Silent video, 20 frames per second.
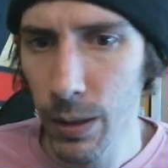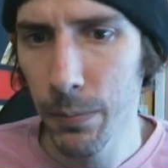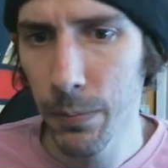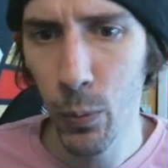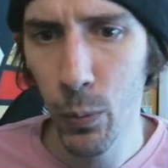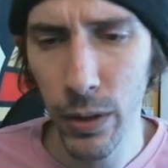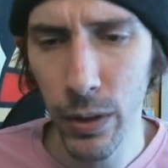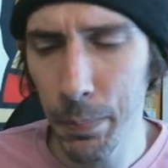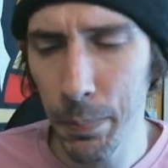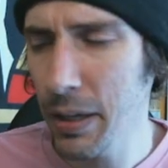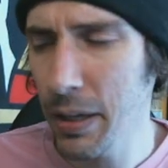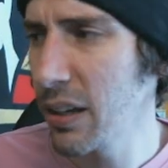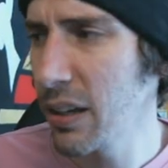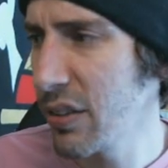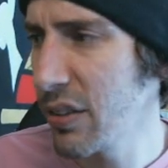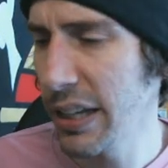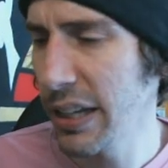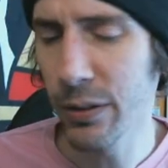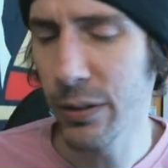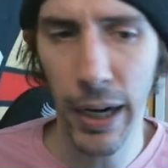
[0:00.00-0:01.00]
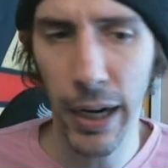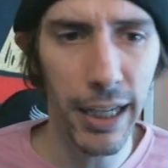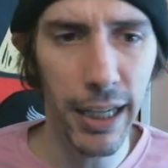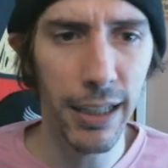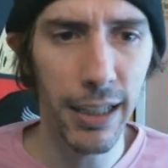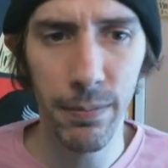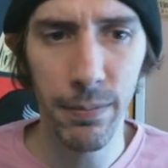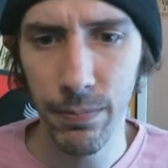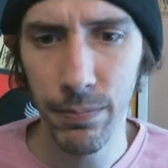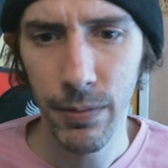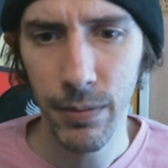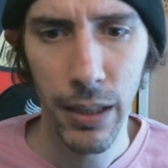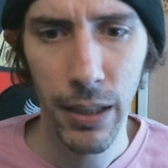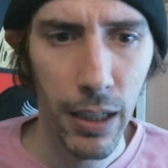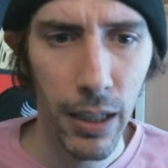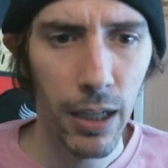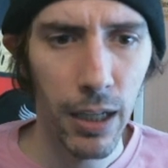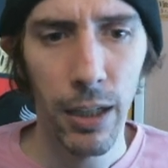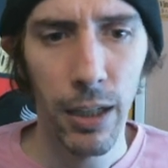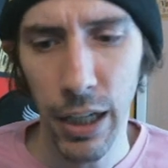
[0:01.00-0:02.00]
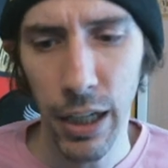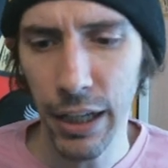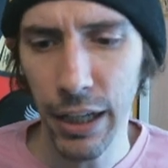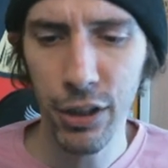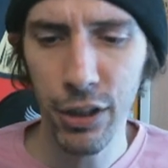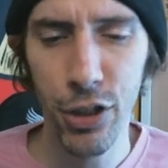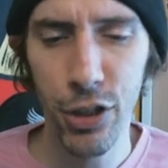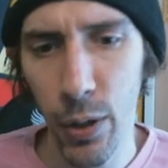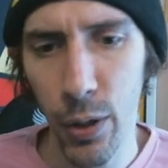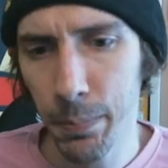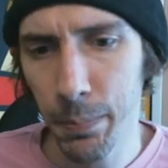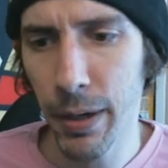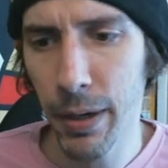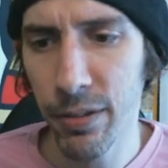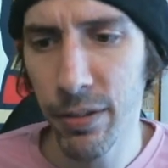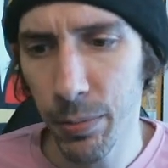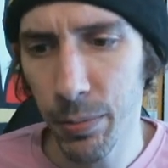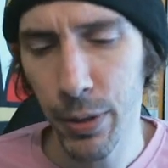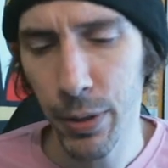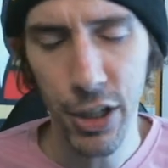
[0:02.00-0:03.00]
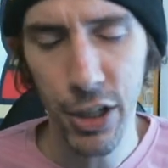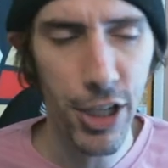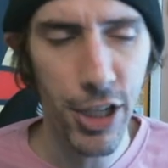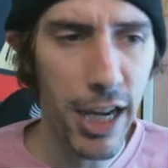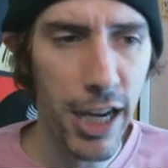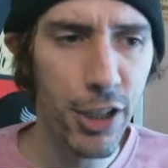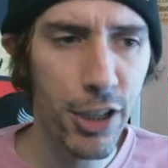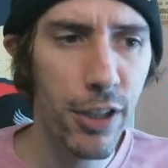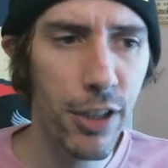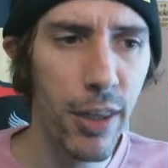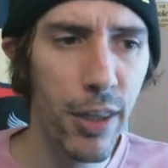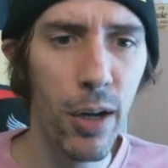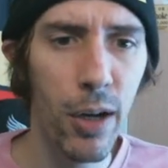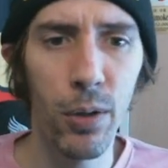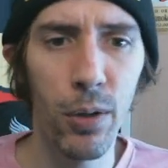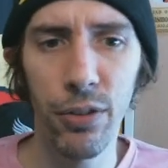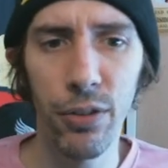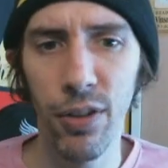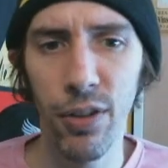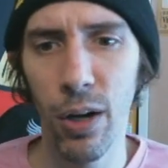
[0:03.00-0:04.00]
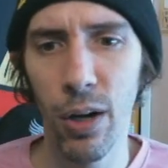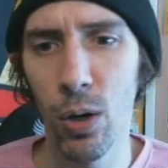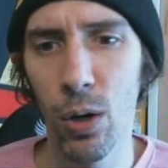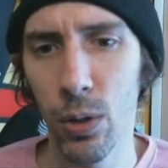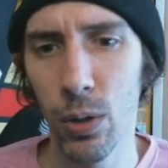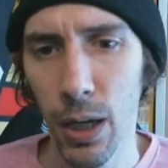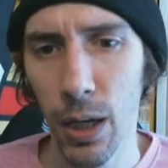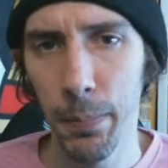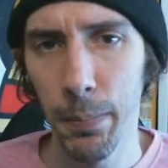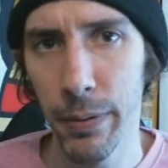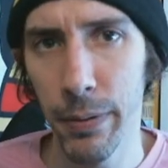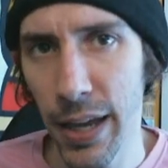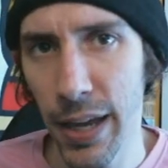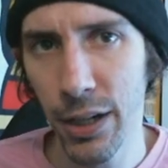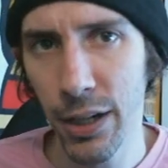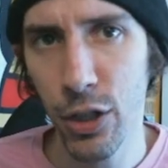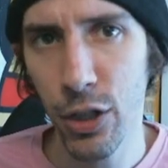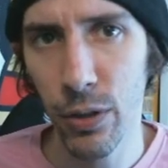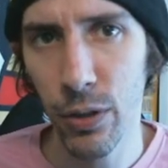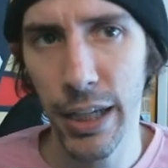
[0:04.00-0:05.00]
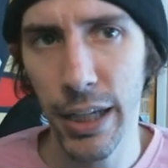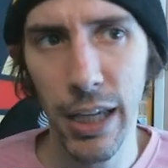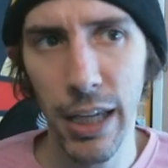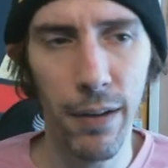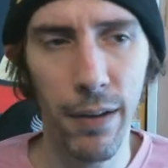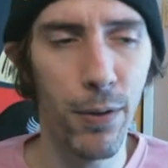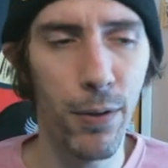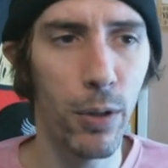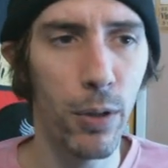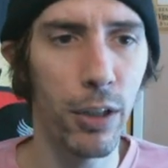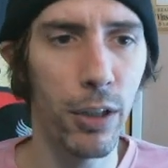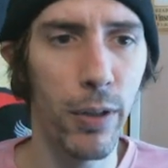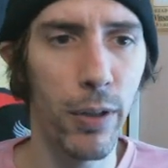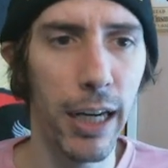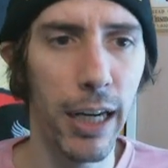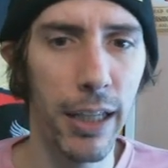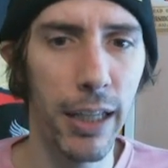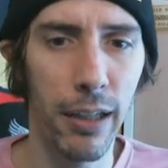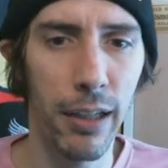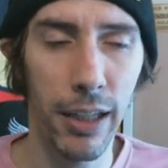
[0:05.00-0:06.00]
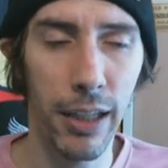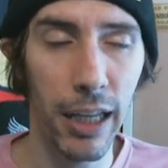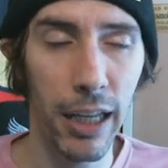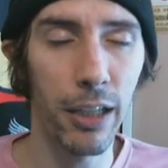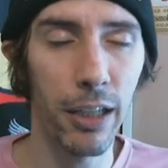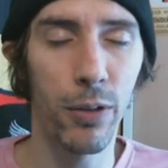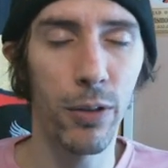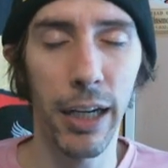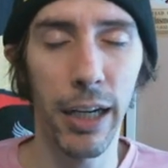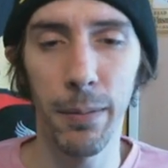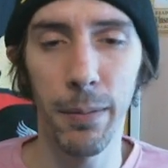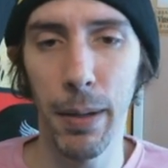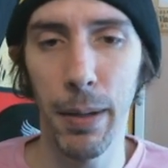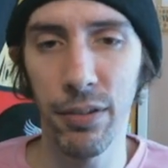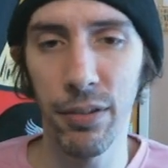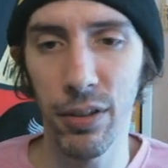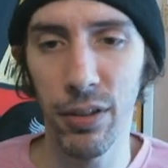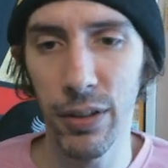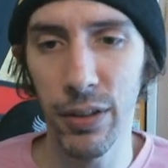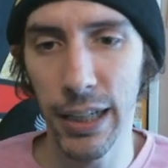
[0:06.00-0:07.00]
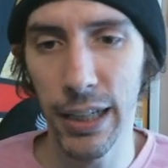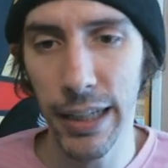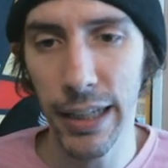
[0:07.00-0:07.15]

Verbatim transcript: with the P S A grading. It is showing price appreciation though, so potentially if you were to grade it, get it graded basically